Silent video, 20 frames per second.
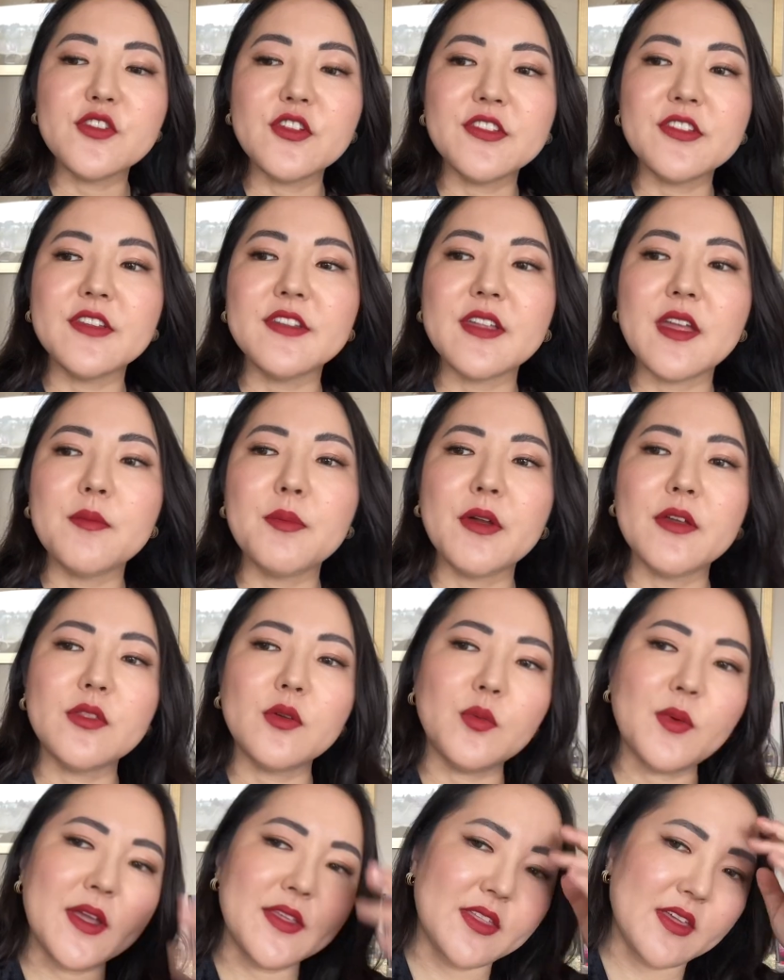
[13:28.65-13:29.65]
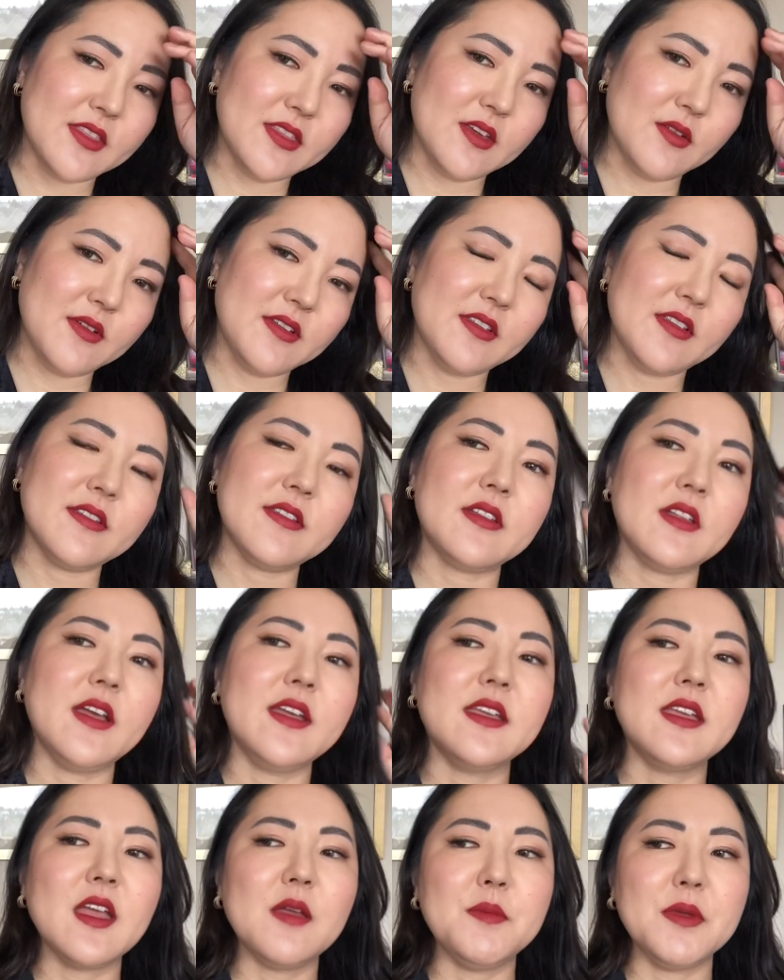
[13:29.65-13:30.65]
Just to say, by the way, that there is a
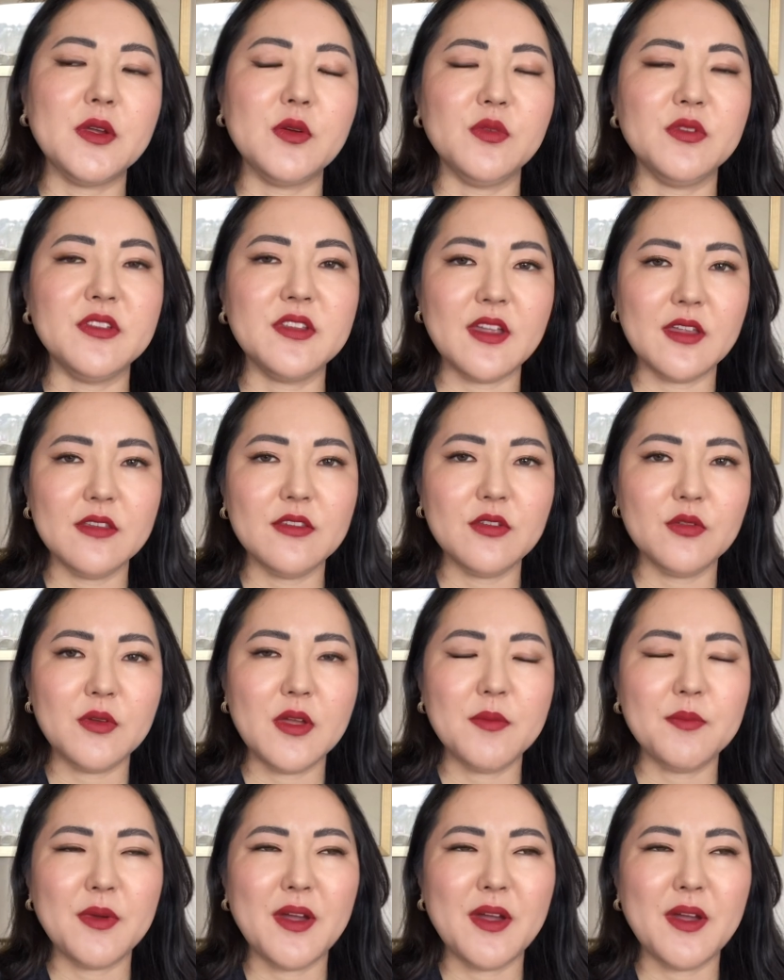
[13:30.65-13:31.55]
slight chemical scent to it,